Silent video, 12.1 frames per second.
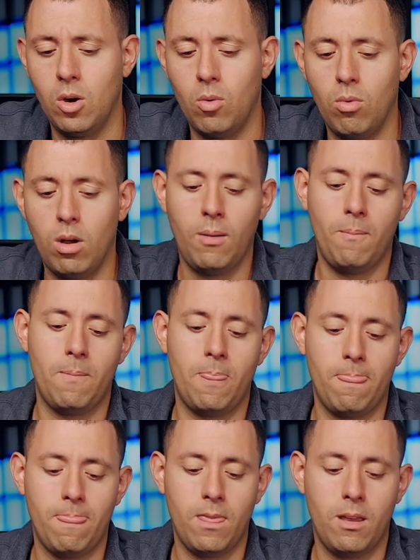Well,
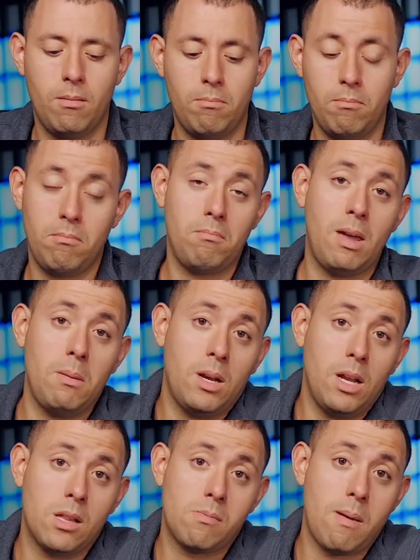maybe it
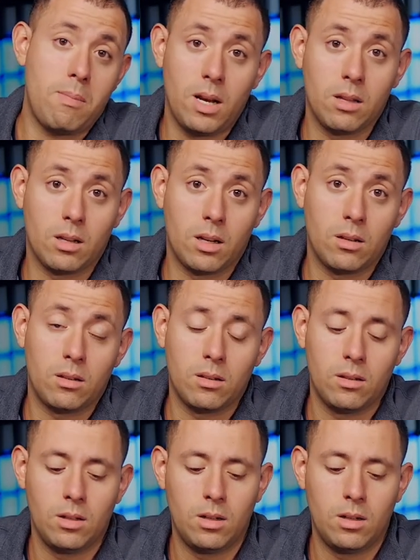is, maybe it isn't.